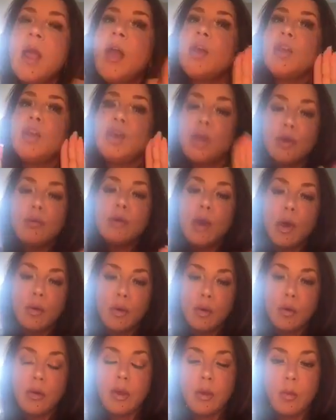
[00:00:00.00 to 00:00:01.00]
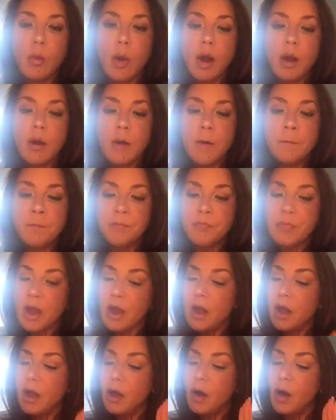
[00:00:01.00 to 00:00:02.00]
You know who you are.
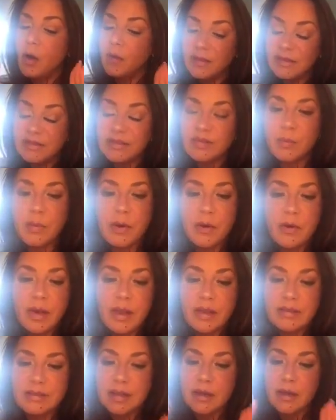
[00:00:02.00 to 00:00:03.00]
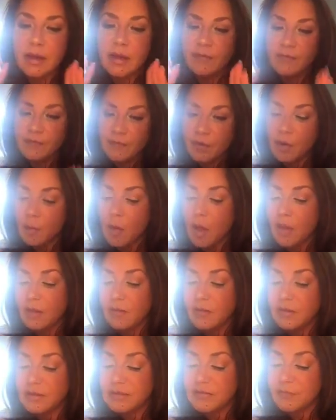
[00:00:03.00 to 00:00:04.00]
Holy Spirit is going to confirm all
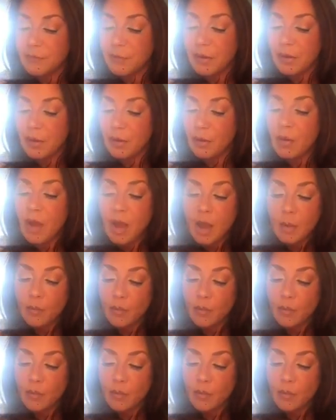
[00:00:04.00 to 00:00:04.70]
of this for you.